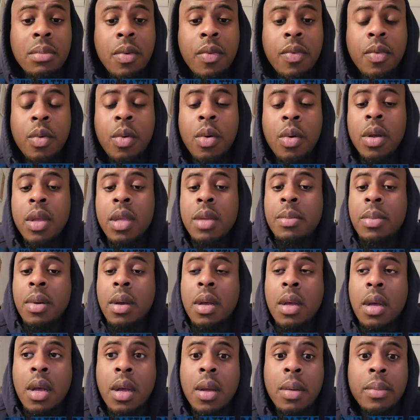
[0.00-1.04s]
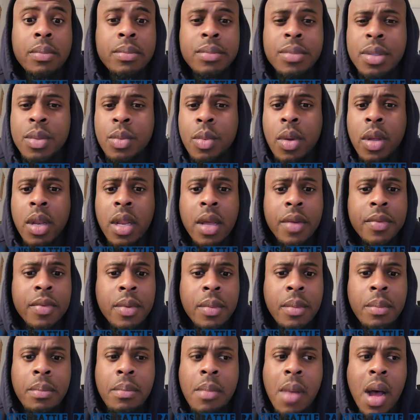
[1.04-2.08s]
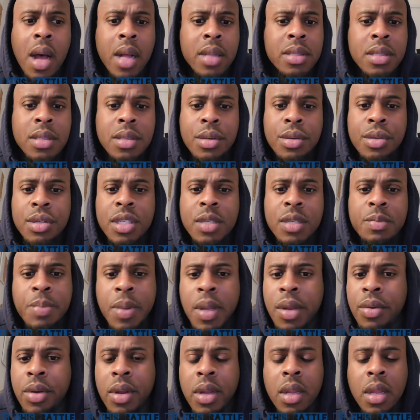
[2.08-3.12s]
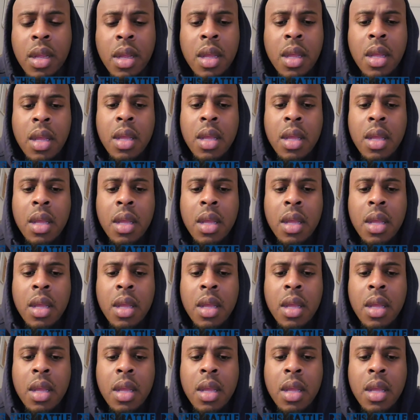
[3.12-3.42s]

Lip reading: before he becomes whatever monster or spirit.